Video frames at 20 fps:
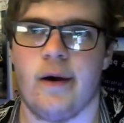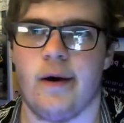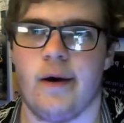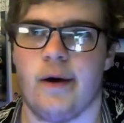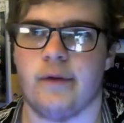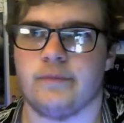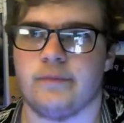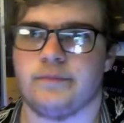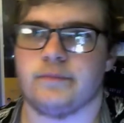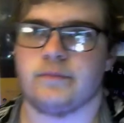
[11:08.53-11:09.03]

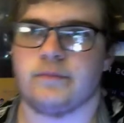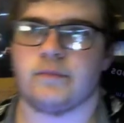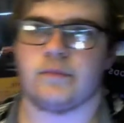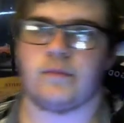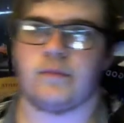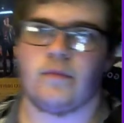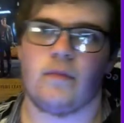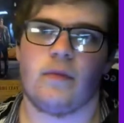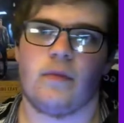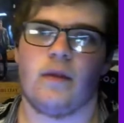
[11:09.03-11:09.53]
Um,
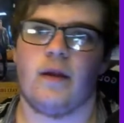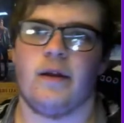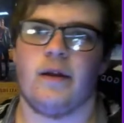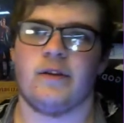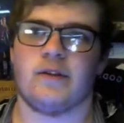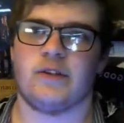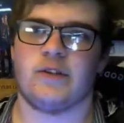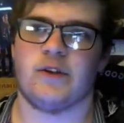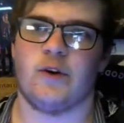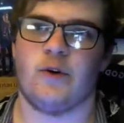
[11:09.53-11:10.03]
Hell yeah.
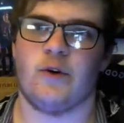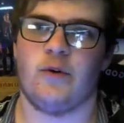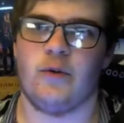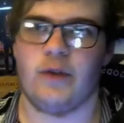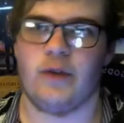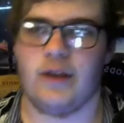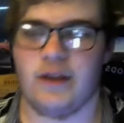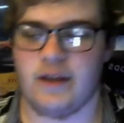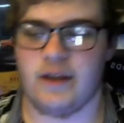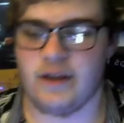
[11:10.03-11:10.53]
So
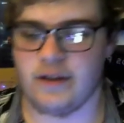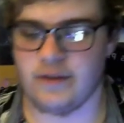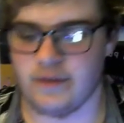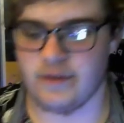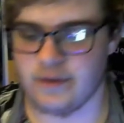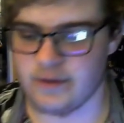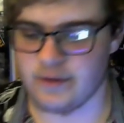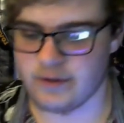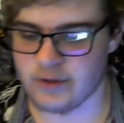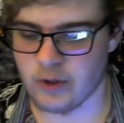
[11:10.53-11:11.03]
he
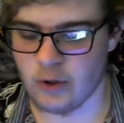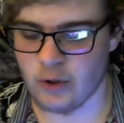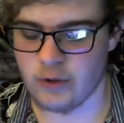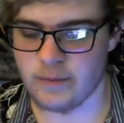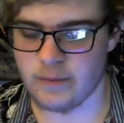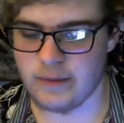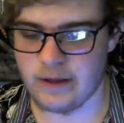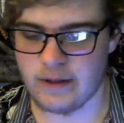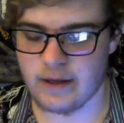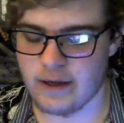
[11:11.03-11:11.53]

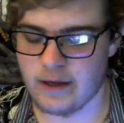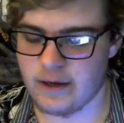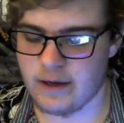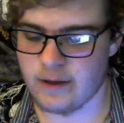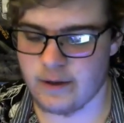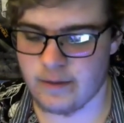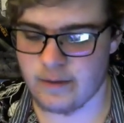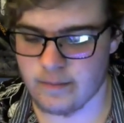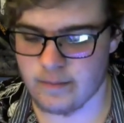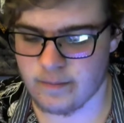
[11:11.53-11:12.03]
told me
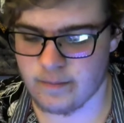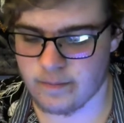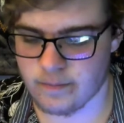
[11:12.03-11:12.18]
that um.